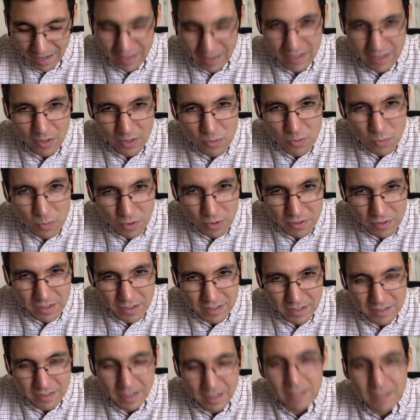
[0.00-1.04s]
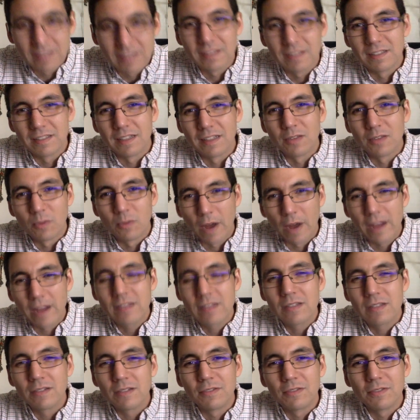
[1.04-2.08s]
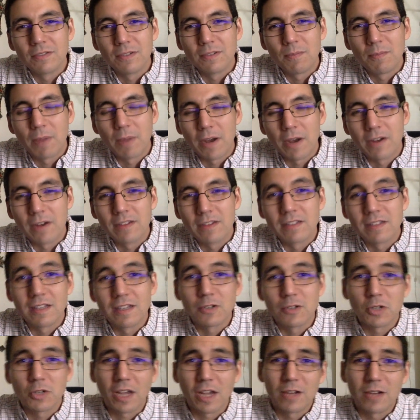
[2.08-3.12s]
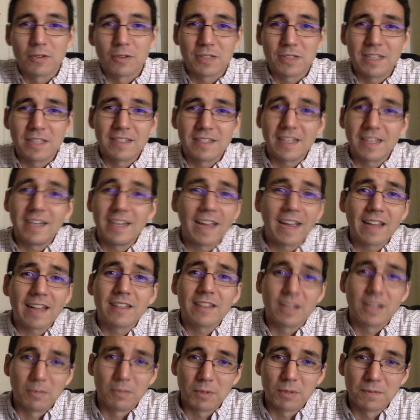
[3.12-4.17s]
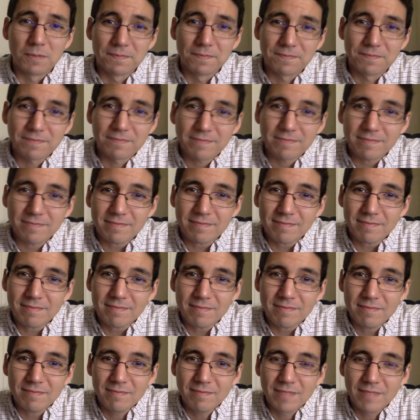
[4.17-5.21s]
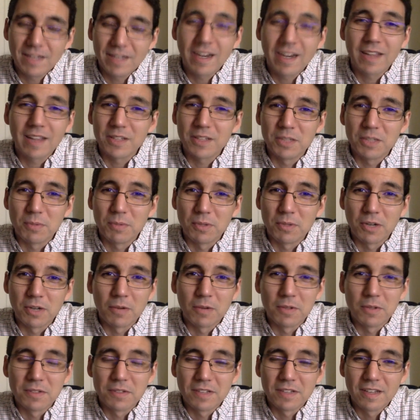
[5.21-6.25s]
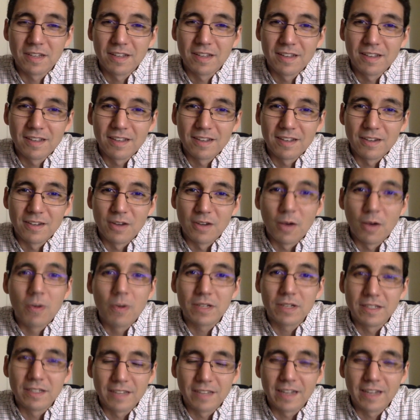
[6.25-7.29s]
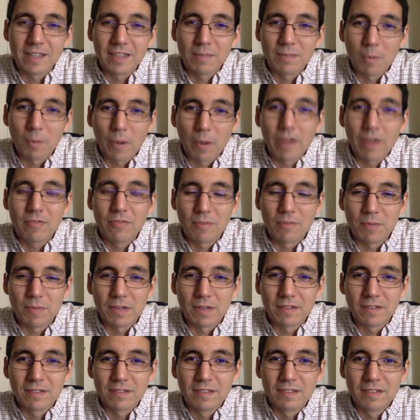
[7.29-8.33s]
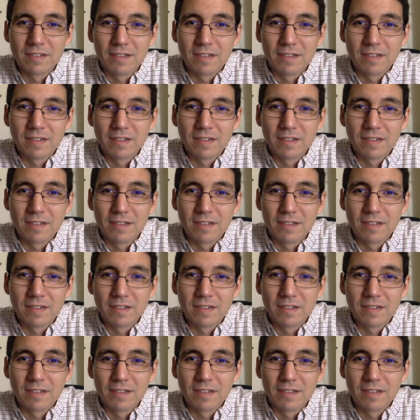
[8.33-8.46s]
And the other word that it says is that the rights of parents as educators is inalienable. Inalienable. In other words, no one can take them away from you.